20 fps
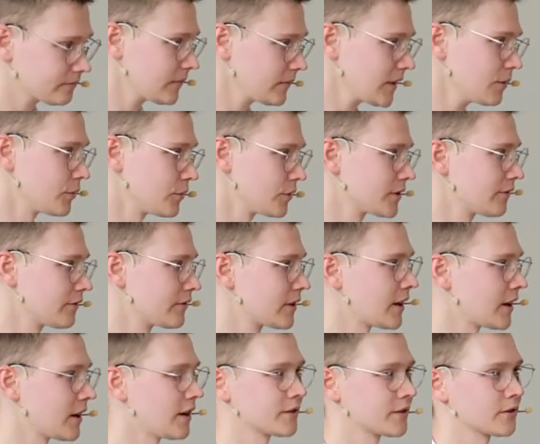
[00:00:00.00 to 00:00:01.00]
most of the
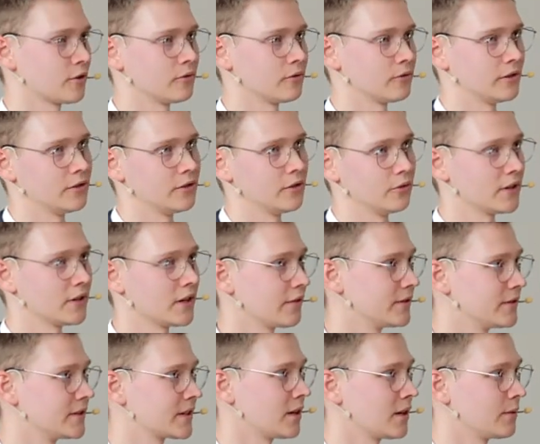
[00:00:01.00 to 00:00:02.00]
cars currently don't have
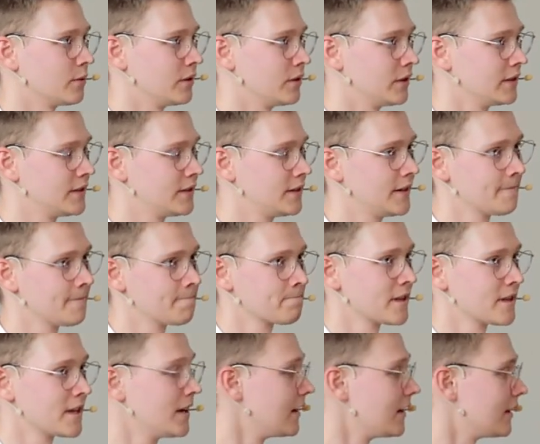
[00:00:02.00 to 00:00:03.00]
this capability.
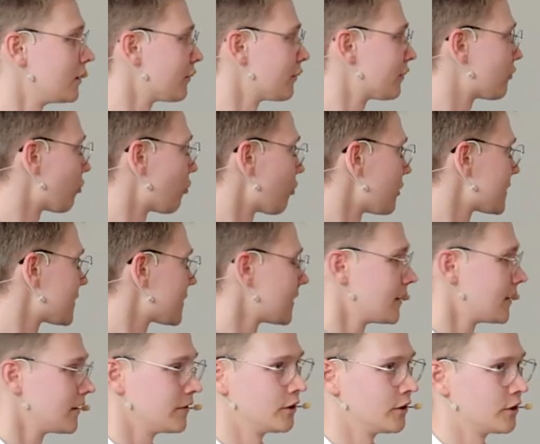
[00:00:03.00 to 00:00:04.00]
And of course,
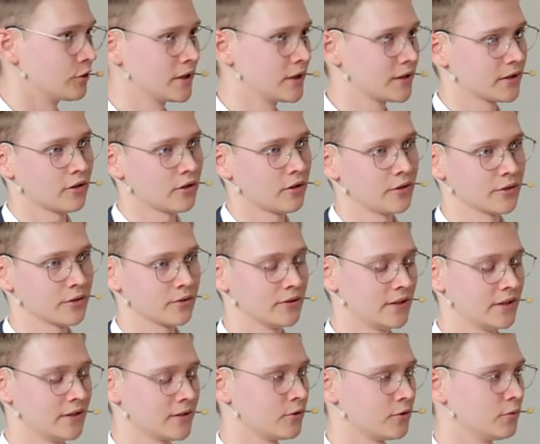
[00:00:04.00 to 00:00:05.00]
the grid also
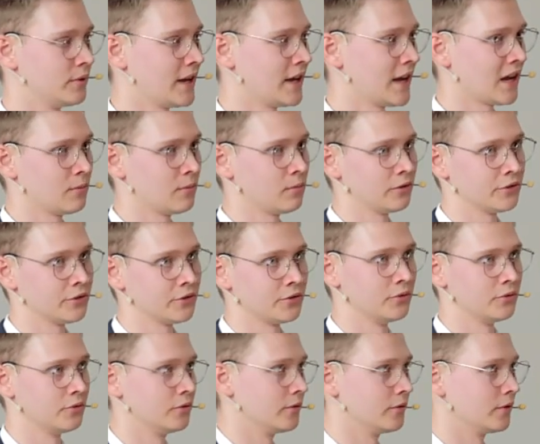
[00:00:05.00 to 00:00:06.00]
needs to be able
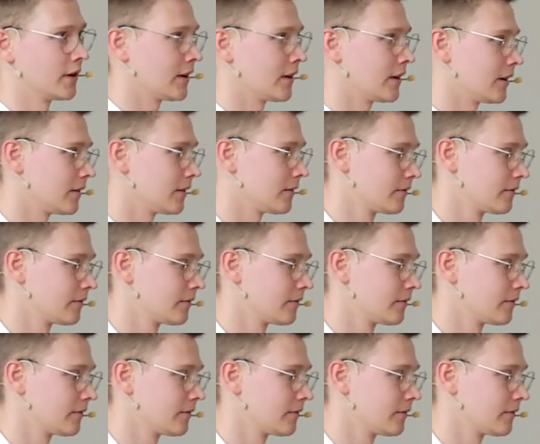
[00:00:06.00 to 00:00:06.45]
to uh,